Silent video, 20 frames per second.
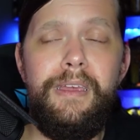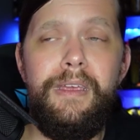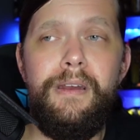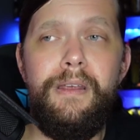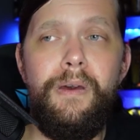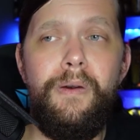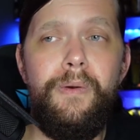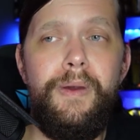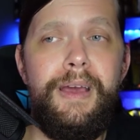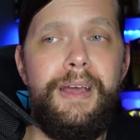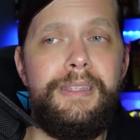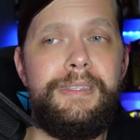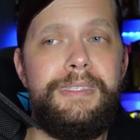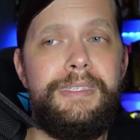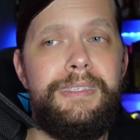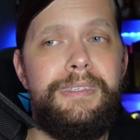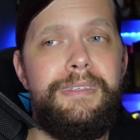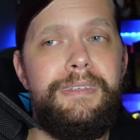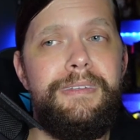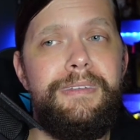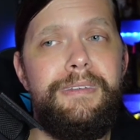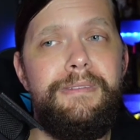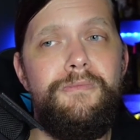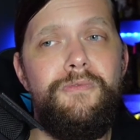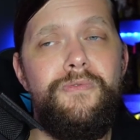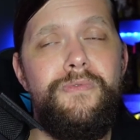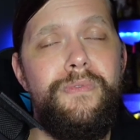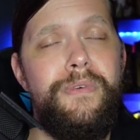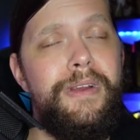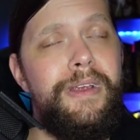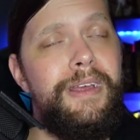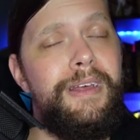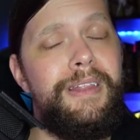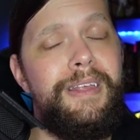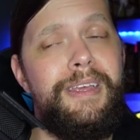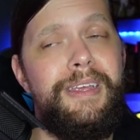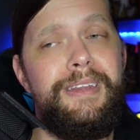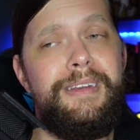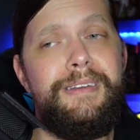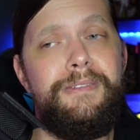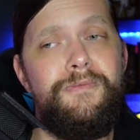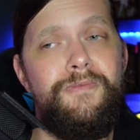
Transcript: you know, it's really,